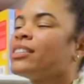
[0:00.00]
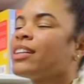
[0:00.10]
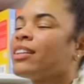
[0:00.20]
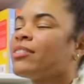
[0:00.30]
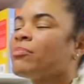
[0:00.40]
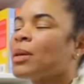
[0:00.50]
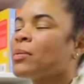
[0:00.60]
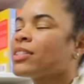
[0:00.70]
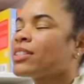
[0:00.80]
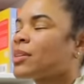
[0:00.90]
and
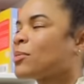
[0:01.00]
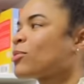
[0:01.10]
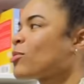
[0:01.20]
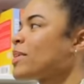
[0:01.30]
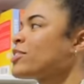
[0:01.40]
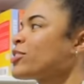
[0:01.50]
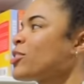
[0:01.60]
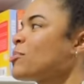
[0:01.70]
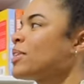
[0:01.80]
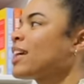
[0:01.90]
maybe it's because I'm a romance
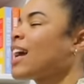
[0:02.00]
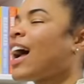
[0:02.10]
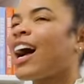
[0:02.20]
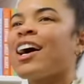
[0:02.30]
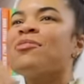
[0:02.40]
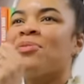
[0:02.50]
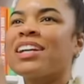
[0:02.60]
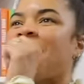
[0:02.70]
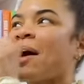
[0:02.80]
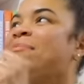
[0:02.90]
girl, but like I
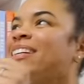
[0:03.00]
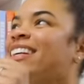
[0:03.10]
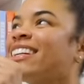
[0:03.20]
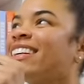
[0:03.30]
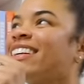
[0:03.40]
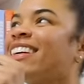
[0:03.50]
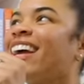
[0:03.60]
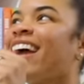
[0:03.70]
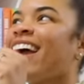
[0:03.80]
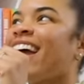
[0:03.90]
want a happy ending.
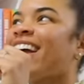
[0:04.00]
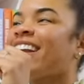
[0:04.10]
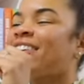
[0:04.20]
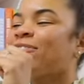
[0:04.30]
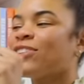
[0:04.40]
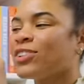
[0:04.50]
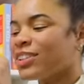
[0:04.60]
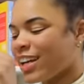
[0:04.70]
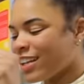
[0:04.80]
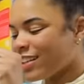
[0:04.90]
Yeah, oh, and I feel
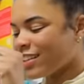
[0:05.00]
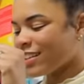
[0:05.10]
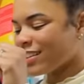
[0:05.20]
like,